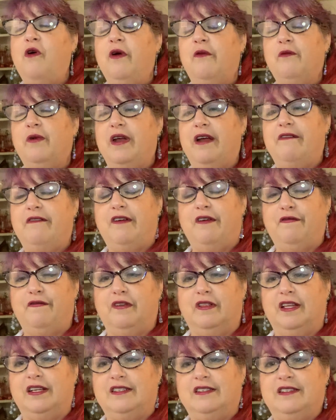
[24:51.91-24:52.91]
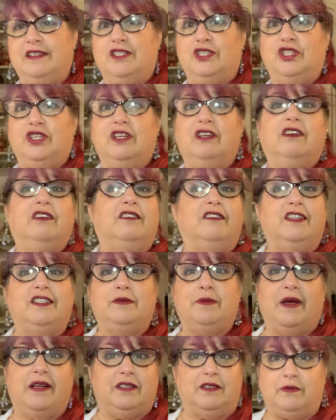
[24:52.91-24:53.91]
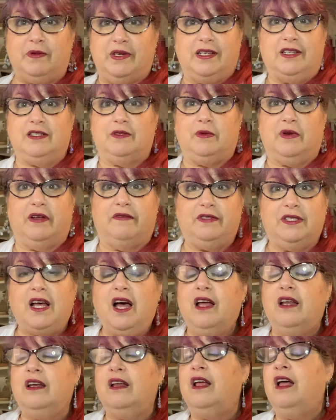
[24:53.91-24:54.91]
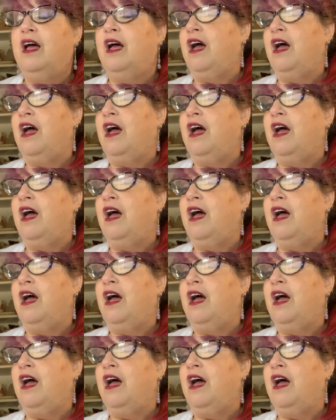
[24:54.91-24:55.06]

and whatever I feel like stitching this past week is what I've done.